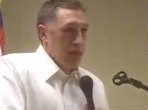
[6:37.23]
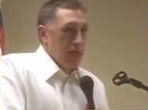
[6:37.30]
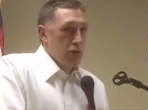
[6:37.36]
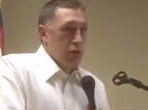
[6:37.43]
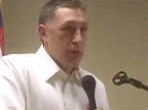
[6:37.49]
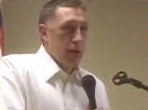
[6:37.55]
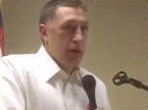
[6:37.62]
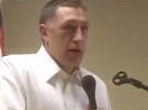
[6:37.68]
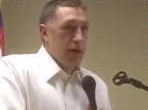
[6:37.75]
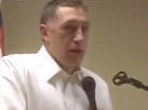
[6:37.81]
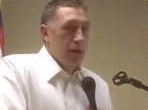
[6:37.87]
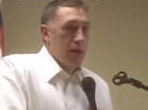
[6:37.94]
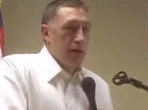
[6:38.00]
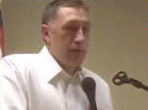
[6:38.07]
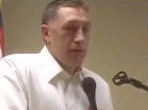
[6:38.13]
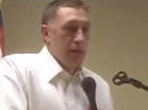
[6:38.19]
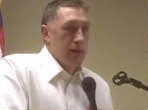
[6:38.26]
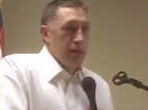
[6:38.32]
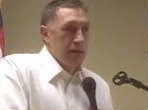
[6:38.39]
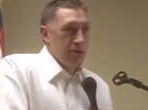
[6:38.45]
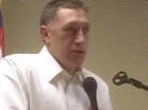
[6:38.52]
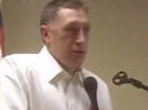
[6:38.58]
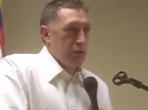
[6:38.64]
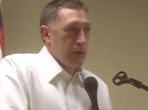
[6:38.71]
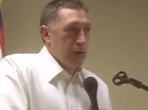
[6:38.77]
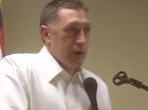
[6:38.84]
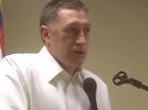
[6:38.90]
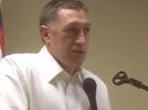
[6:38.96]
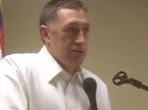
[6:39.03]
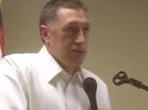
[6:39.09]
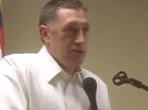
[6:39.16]
If you recall, in
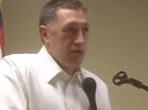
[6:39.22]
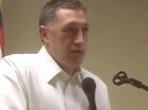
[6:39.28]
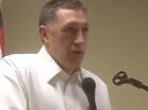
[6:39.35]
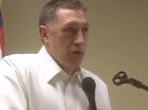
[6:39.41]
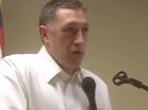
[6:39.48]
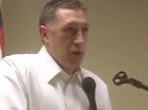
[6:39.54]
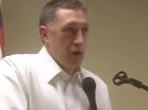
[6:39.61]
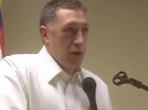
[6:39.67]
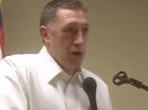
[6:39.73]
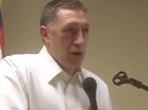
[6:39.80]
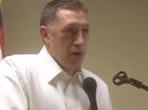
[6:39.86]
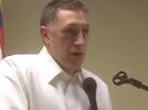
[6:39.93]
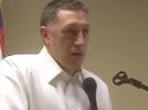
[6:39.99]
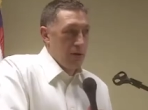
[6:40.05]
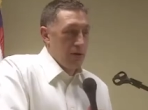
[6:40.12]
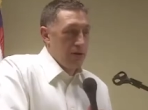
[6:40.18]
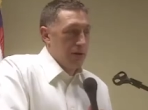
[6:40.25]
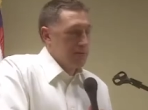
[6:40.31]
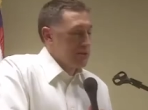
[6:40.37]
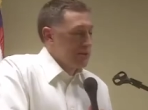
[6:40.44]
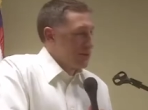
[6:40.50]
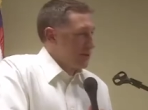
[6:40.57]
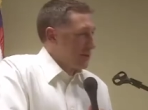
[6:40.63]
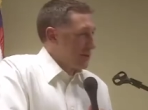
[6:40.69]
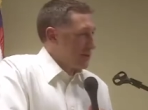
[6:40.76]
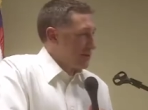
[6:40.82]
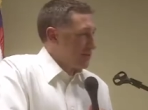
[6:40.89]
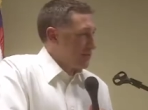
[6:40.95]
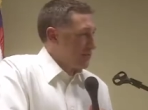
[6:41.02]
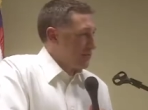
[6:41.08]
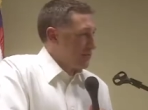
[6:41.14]
2004, it was
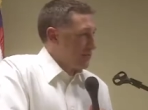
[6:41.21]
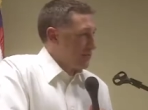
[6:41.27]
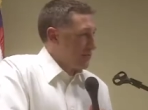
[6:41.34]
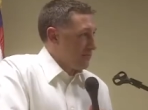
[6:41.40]
2000,